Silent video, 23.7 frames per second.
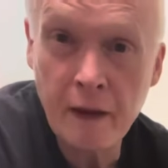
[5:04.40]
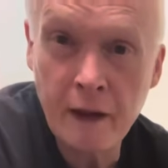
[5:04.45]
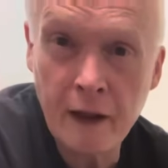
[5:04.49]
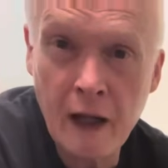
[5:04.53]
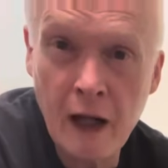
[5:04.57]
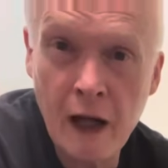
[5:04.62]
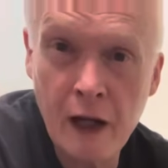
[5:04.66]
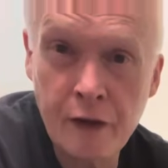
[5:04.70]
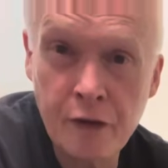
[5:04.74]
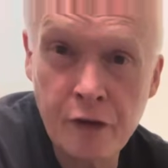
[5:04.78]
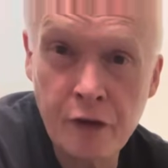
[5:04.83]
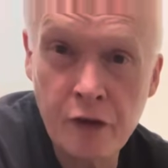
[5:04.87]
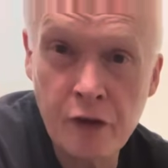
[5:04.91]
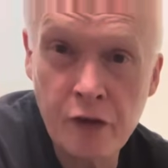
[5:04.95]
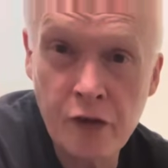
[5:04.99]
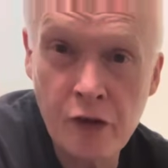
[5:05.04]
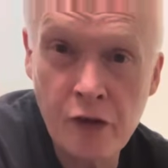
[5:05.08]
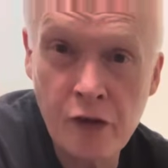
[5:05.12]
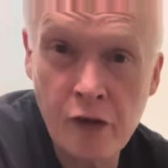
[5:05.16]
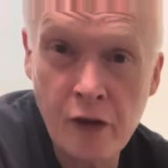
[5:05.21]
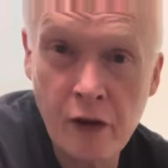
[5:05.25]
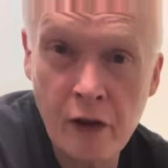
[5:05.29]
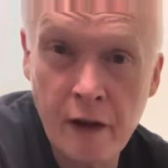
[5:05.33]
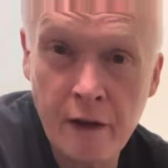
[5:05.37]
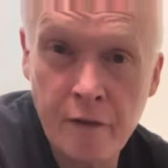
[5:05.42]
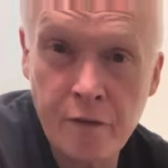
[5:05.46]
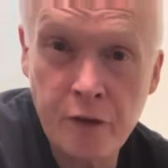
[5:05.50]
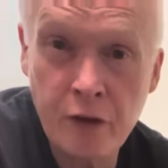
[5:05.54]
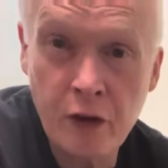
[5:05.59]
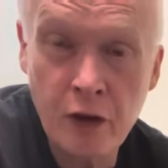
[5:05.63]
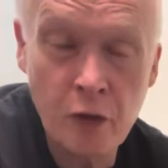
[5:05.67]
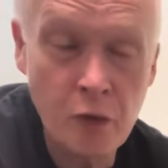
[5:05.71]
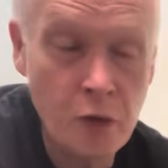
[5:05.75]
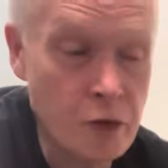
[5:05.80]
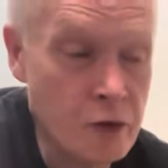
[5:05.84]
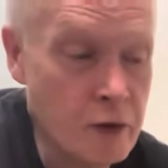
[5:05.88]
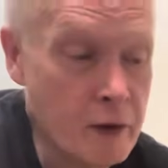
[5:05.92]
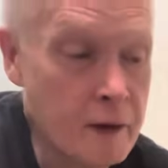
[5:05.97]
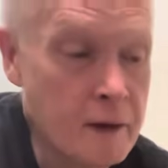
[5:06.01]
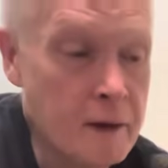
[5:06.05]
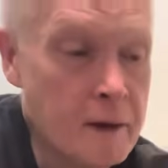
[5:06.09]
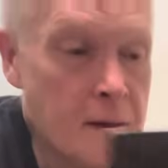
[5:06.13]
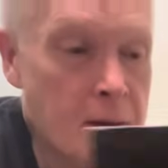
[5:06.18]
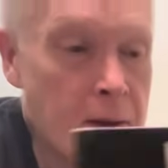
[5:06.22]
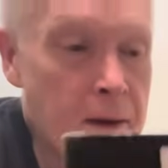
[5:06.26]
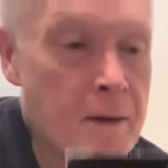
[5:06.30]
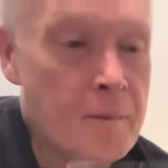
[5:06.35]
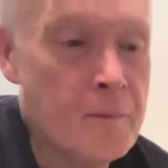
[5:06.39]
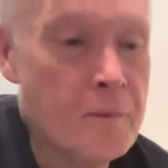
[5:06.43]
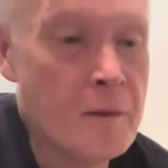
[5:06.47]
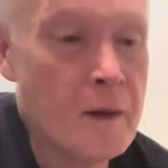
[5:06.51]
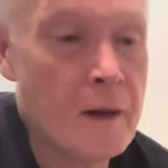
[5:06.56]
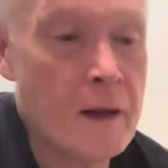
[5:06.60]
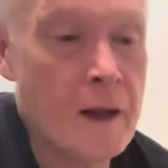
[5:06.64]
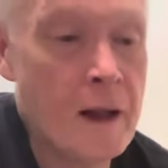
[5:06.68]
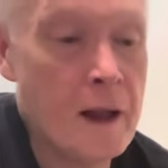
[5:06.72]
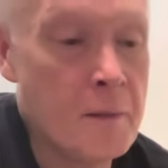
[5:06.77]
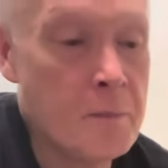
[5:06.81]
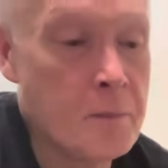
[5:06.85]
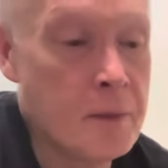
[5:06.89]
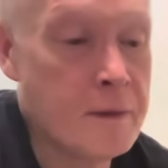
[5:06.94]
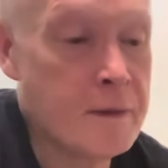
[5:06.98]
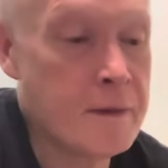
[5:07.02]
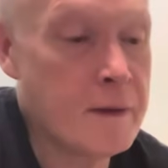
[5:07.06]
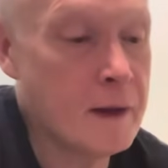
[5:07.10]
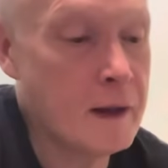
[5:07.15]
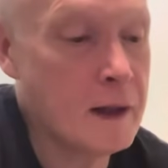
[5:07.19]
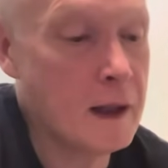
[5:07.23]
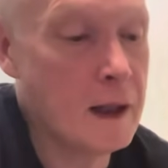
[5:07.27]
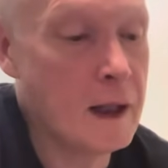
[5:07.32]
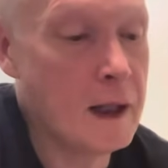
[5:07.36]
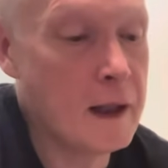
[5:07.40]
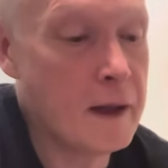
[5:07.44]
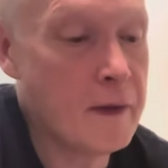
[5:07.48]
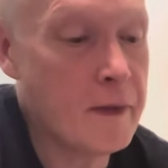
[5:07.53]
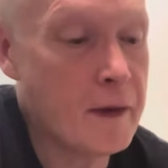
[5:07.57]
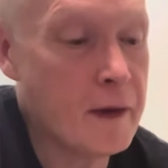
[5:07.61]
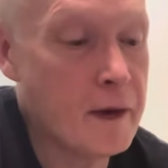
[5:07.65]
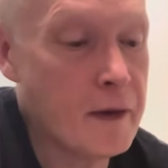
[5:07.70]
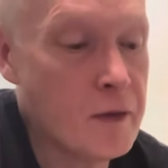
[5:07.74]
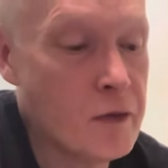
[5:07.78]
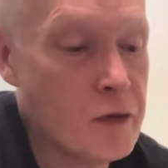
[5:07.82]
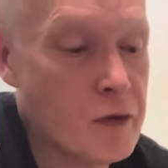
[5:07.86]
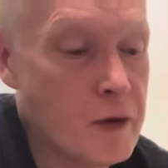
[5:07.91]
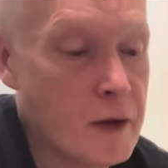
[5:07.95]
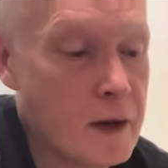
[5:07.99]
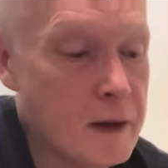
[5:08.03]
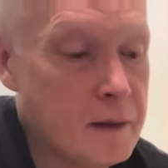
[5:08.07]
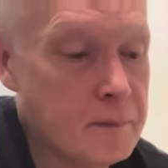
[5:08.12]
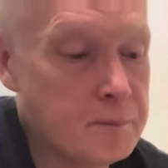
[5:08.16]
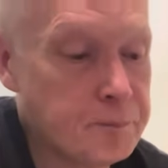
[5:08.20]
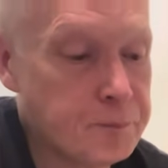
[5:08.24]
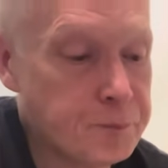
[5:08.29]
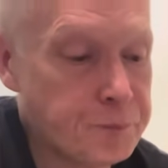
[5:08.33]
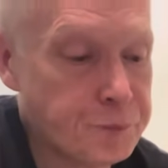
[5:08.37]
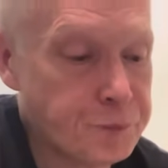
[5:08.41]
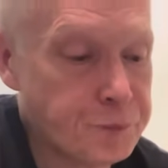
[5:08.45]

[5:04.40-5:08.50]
cartridges that I've used, and in particular there's a